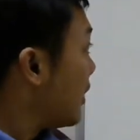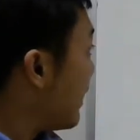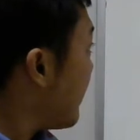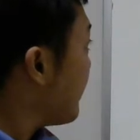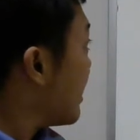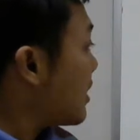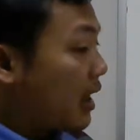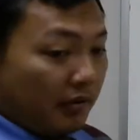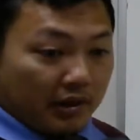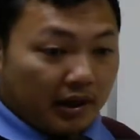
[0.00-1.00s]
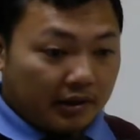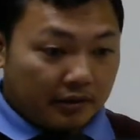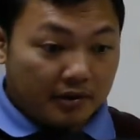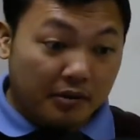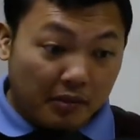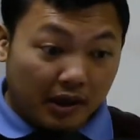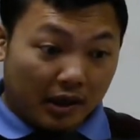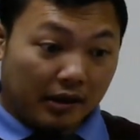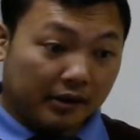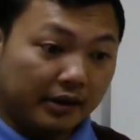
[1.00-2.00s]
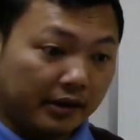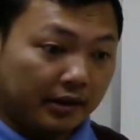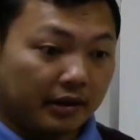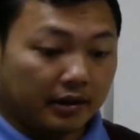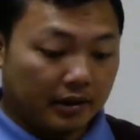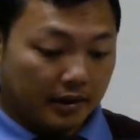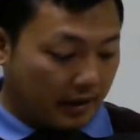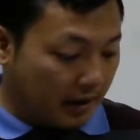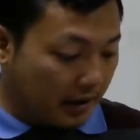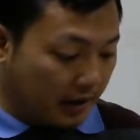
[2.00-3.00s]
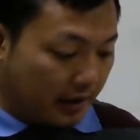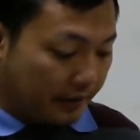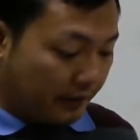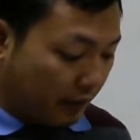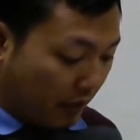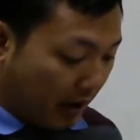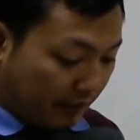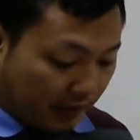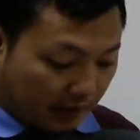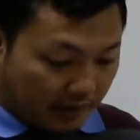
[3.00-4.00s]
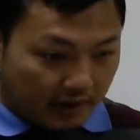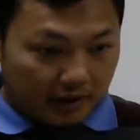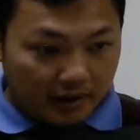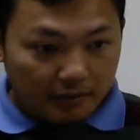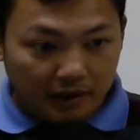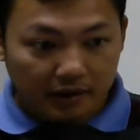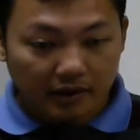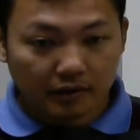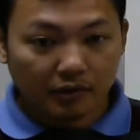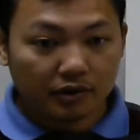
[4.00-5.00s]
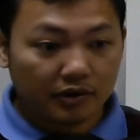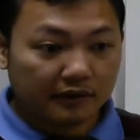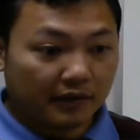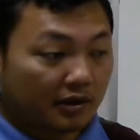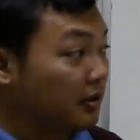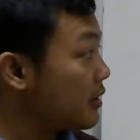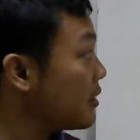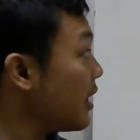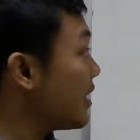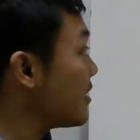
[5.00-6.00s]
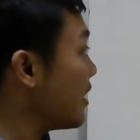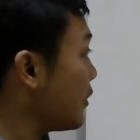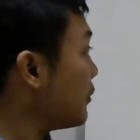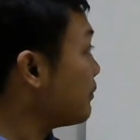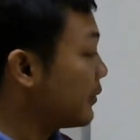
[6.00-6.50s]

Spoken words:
Yeah, that's how we can use similarity when we consider limit with trig functions at 0.